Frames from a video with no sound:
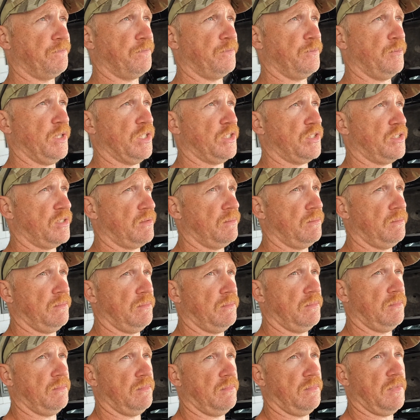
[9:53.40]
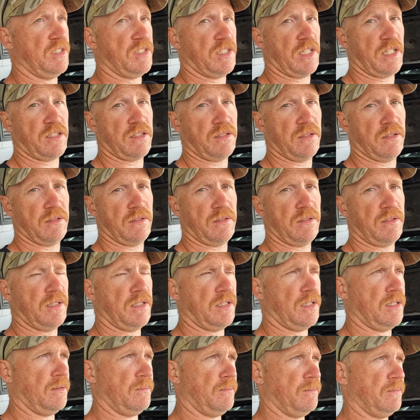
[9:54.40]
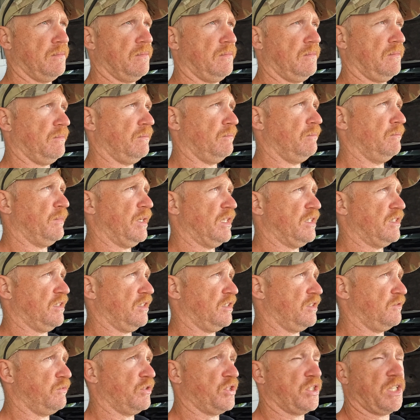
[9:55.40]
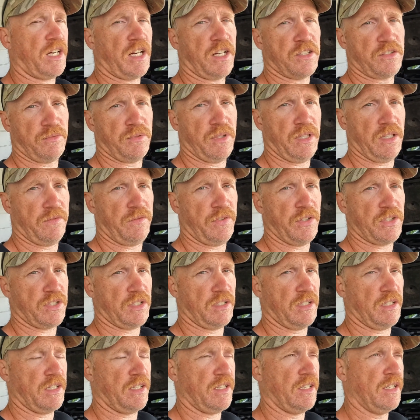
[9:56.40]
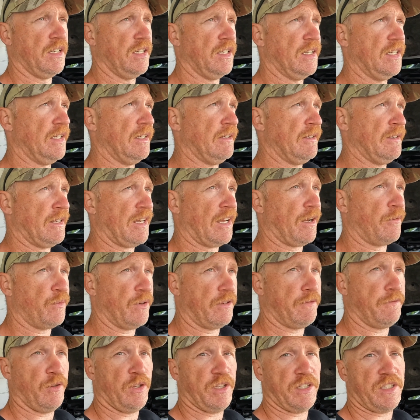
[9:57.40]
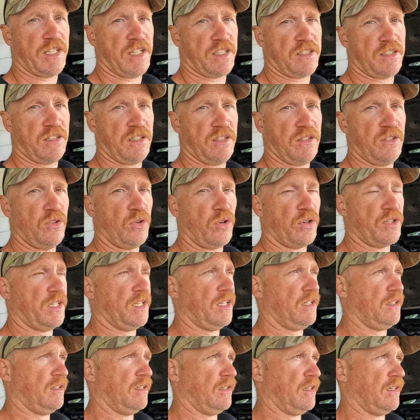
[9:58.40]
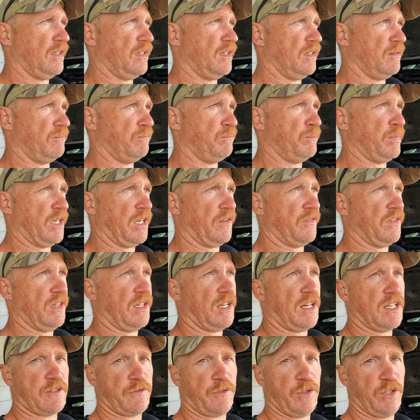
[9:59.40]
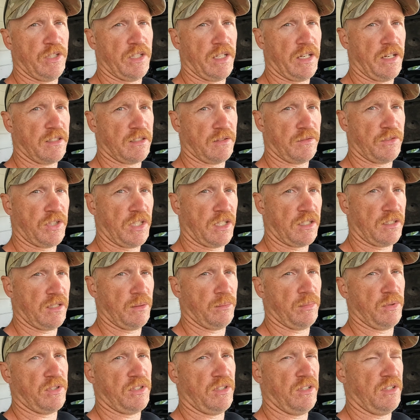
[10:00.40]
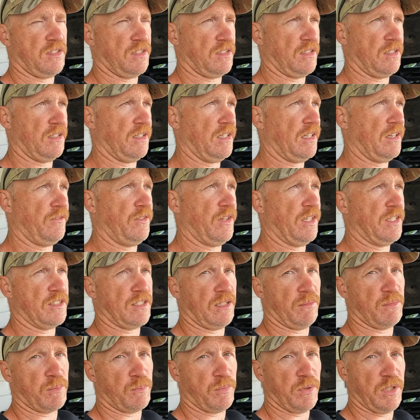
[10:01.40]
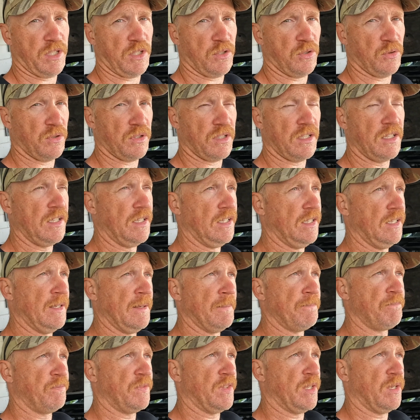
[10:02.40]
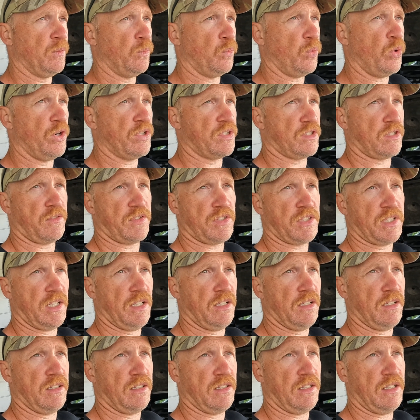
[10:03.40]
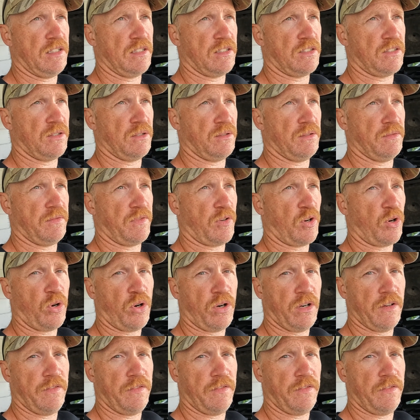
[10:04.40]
which is excellent. Means it's charging really efficiently. Have we fully tested it? Not yet, but over the last few days I've checked temperatures and everything seems pretty good. Worst I've seen it is sort of high